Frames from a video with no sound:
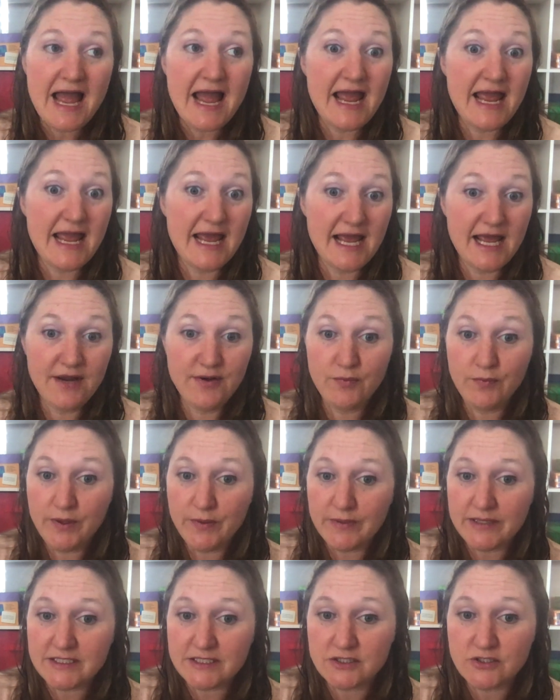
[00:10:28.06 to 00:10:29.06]
And we
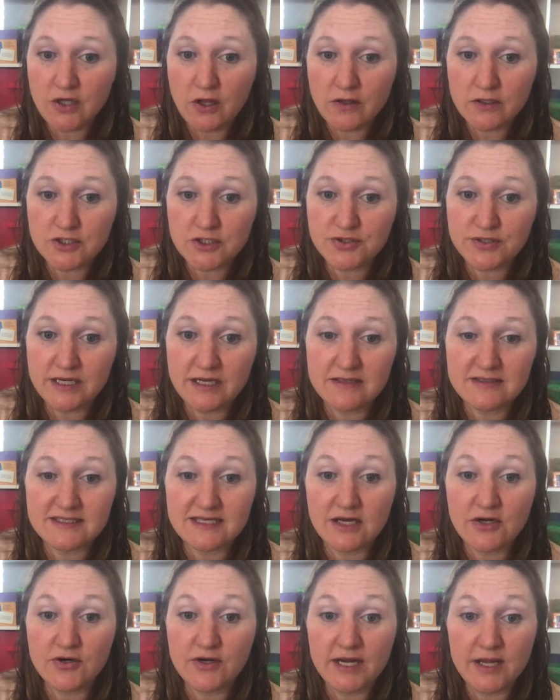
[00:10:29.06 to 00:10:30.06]
went to Dollar Tree on
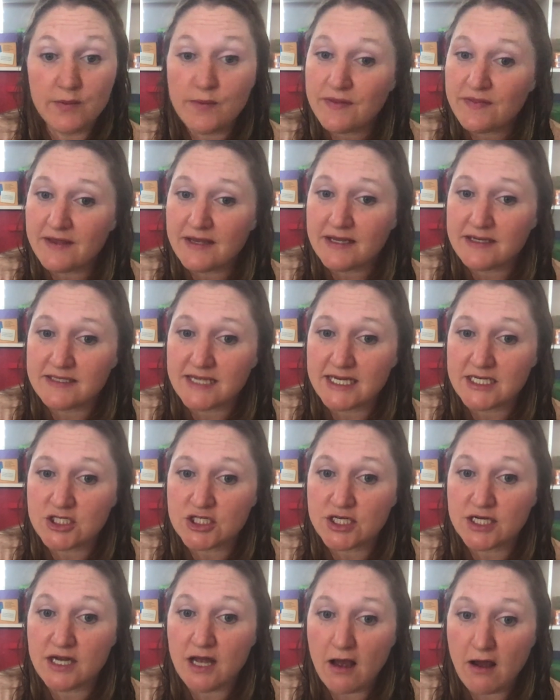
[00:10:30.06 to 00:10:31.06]
Saturday with the
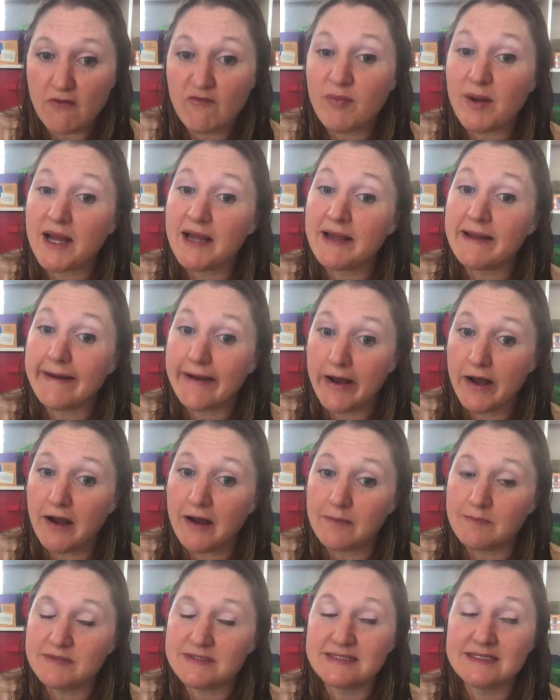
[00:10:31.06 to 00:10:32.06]
intention of buying
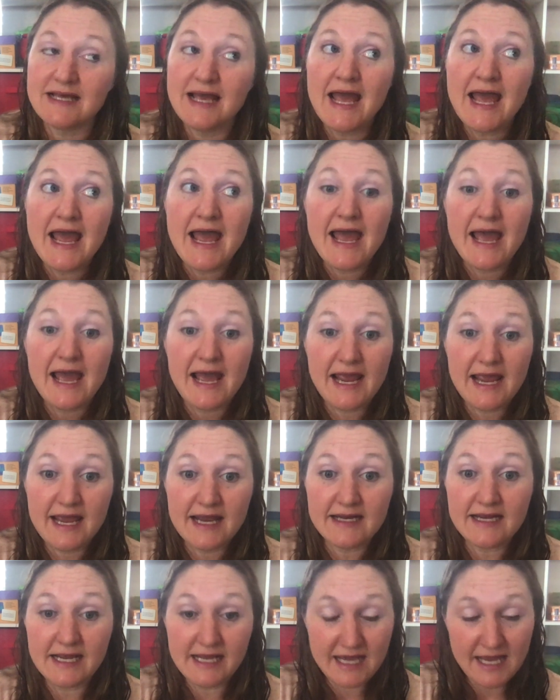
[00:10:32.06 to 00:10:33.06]
cups.
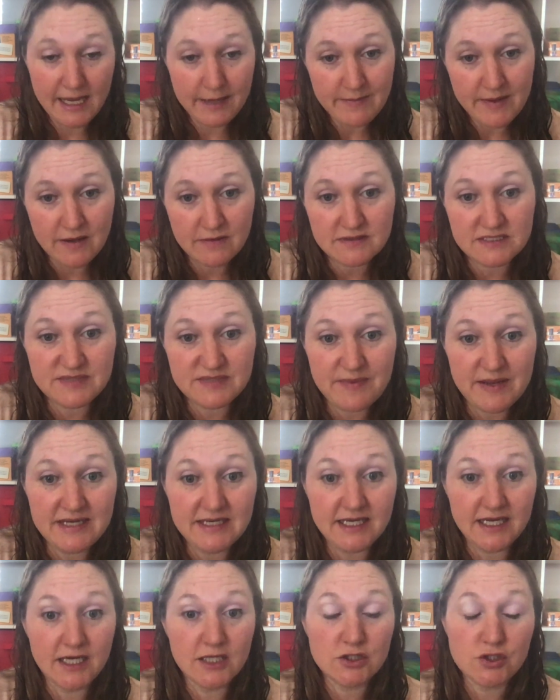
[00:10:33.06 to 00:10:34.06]
And I came out
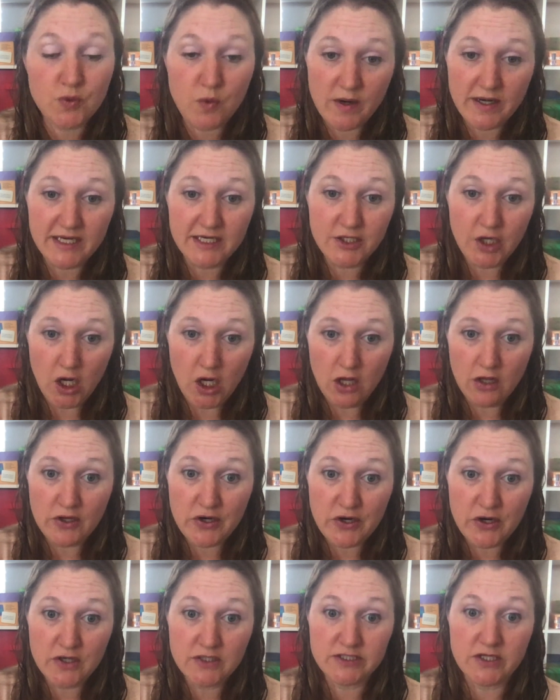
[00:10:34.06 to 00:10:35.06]
spending twenty
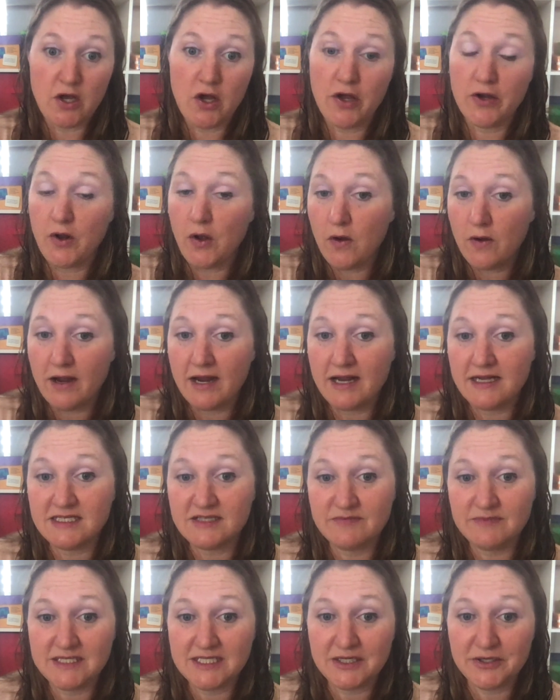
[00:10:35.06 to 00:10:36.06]
dollars on all kinds
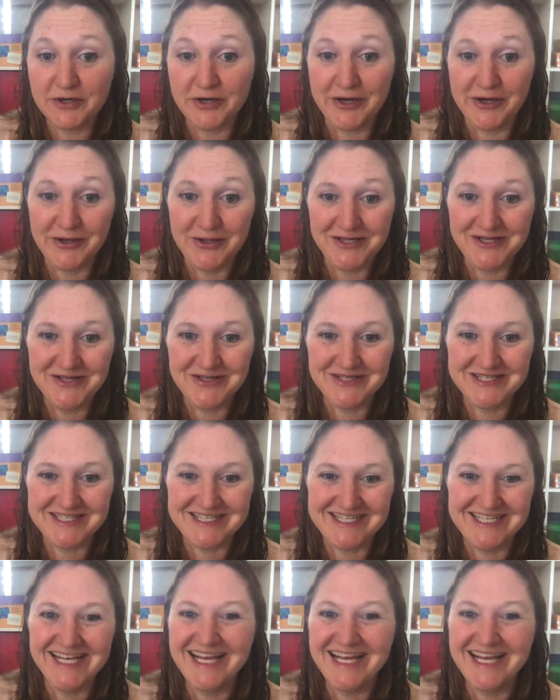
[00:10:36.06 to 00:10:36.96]
of materials.